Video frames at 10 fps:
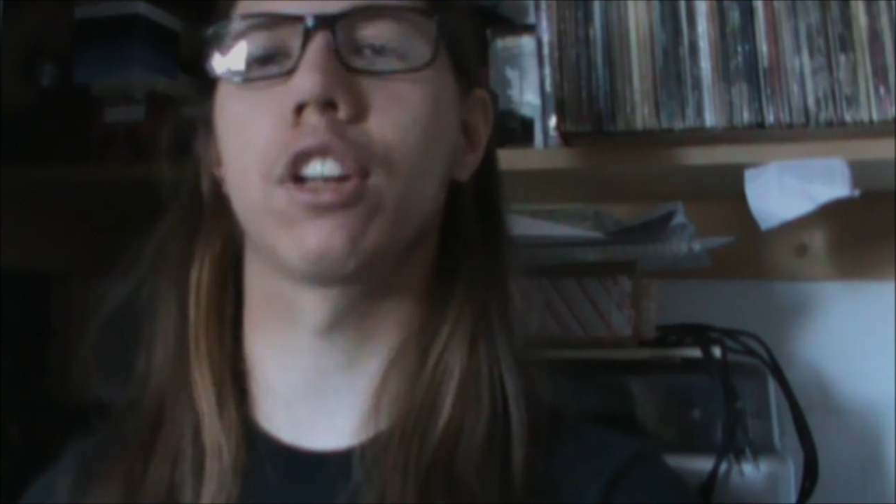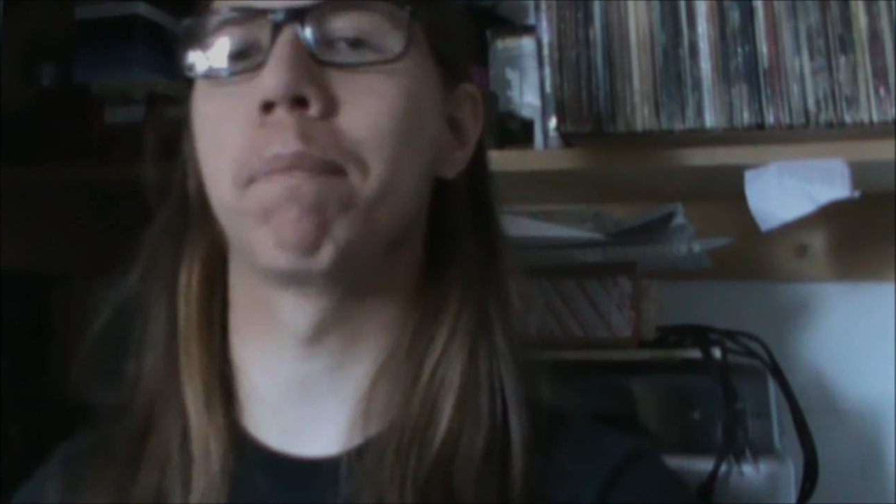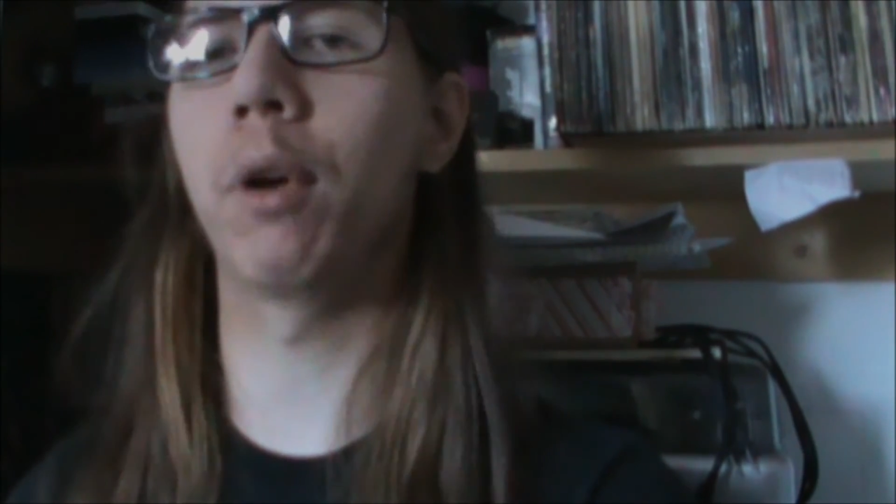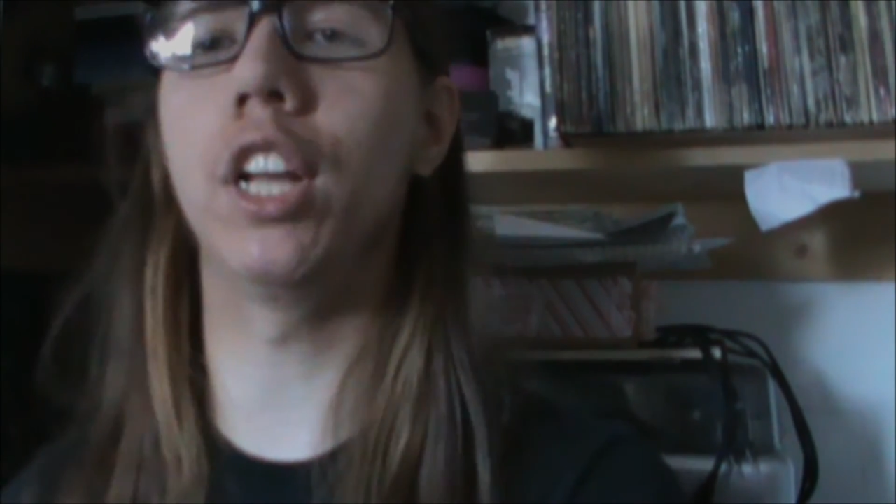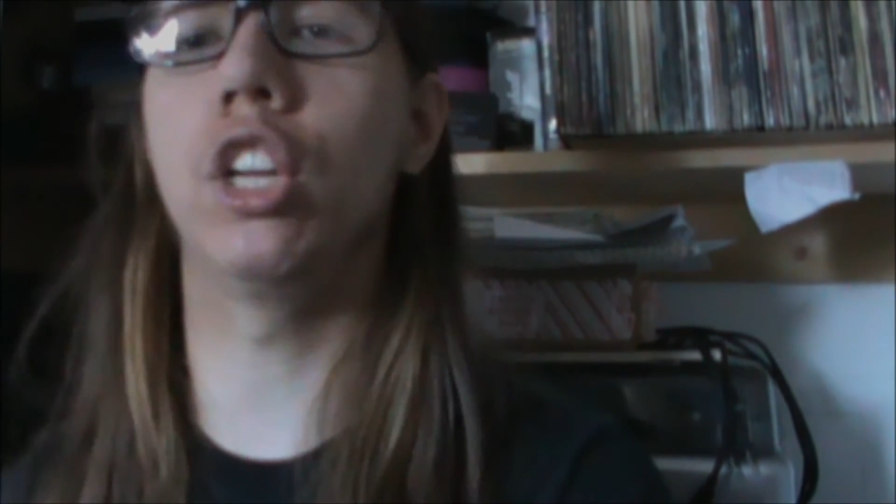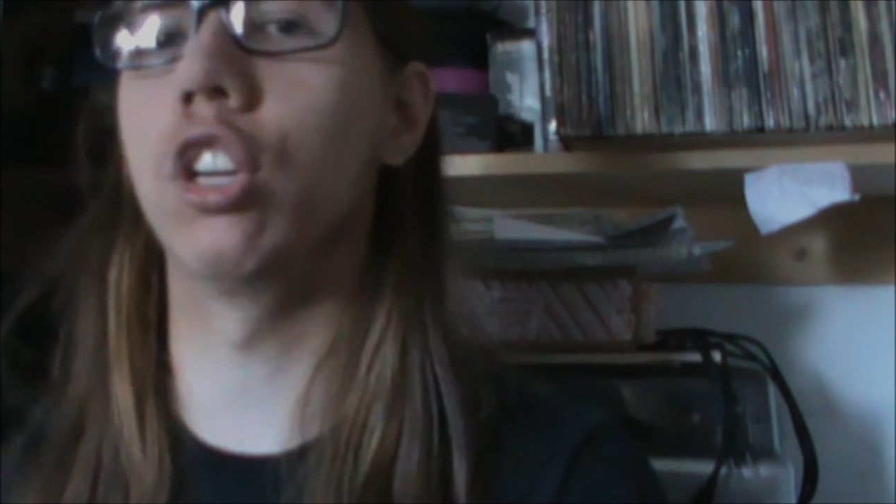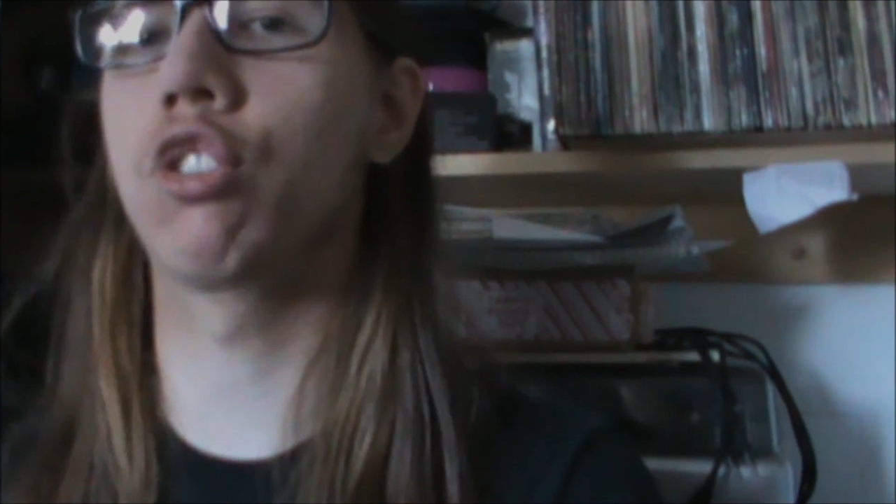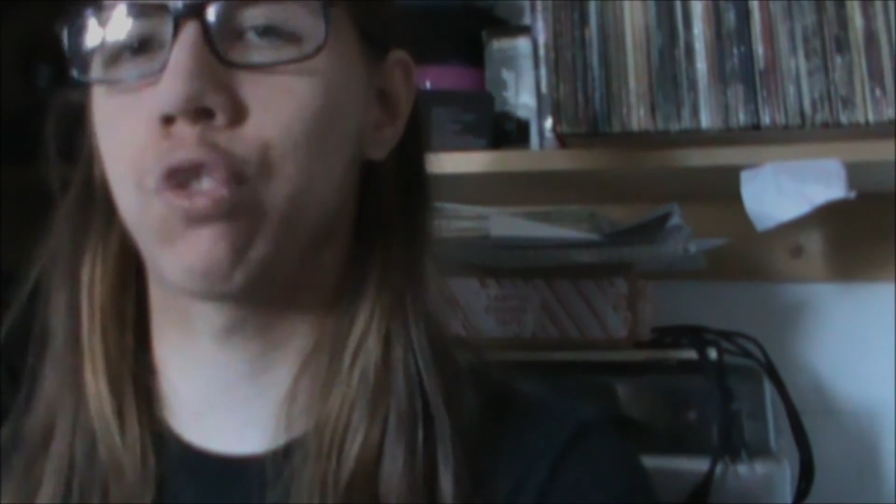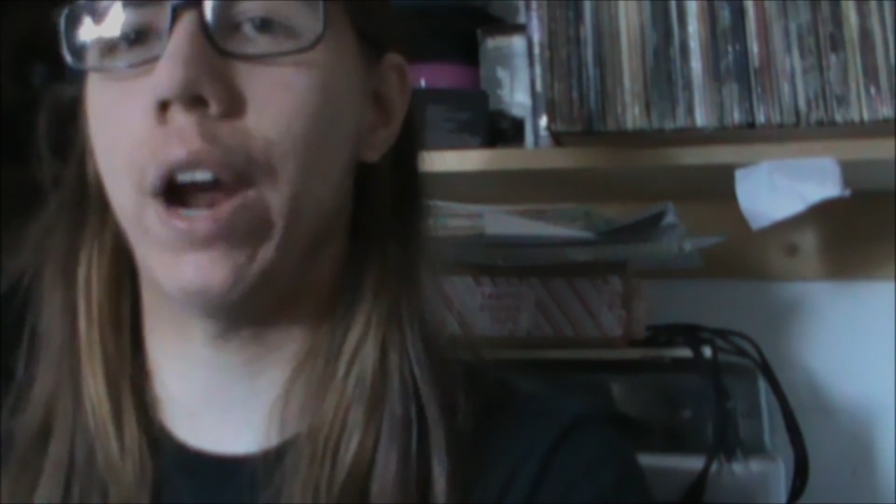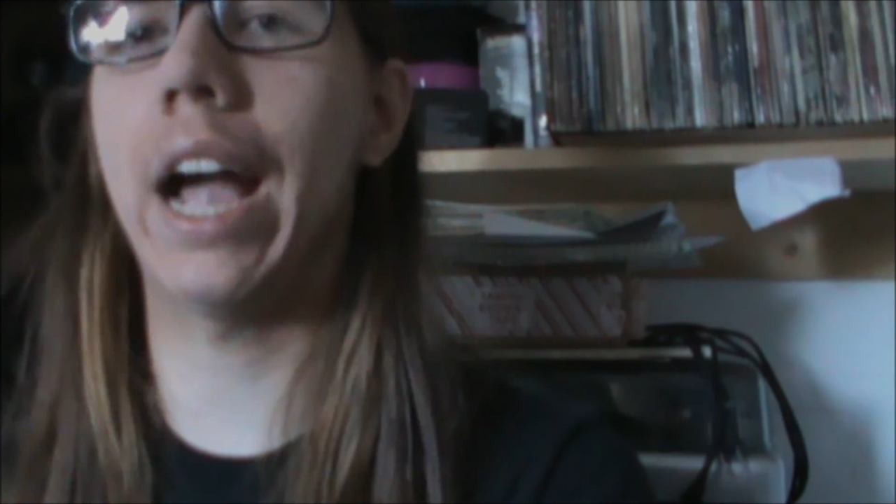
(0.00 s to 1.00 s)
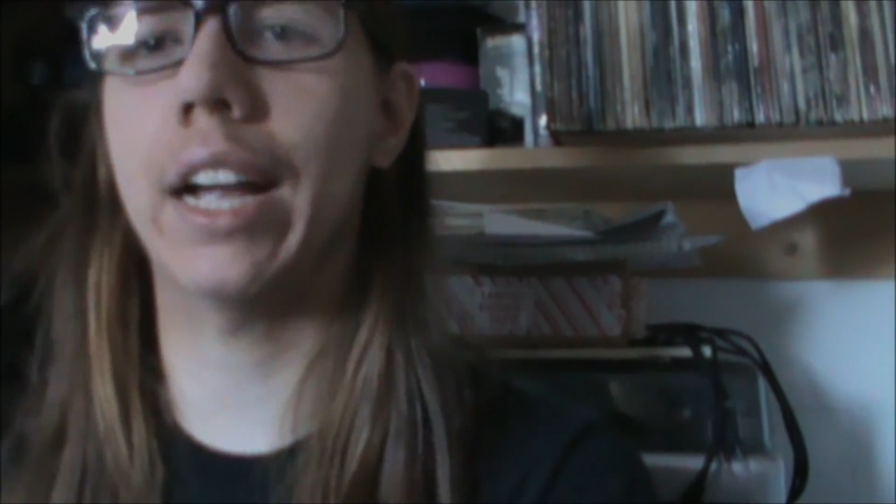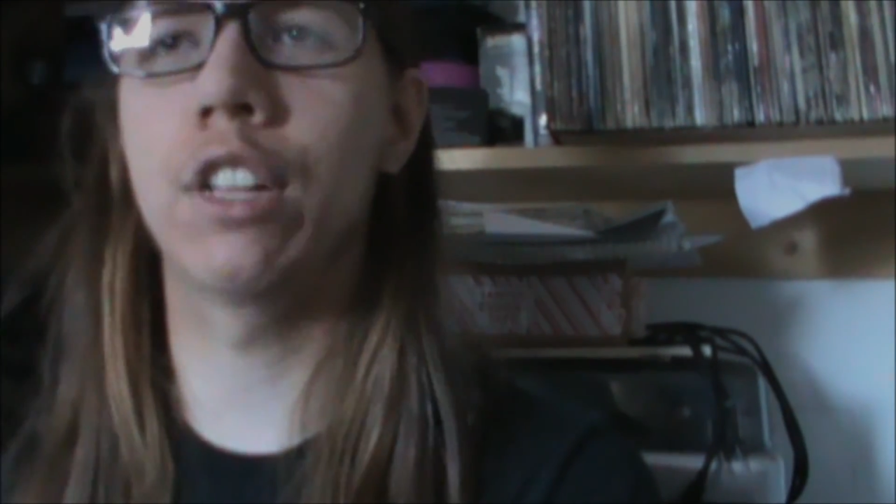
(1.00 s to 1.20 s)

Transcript: is a pretty good track.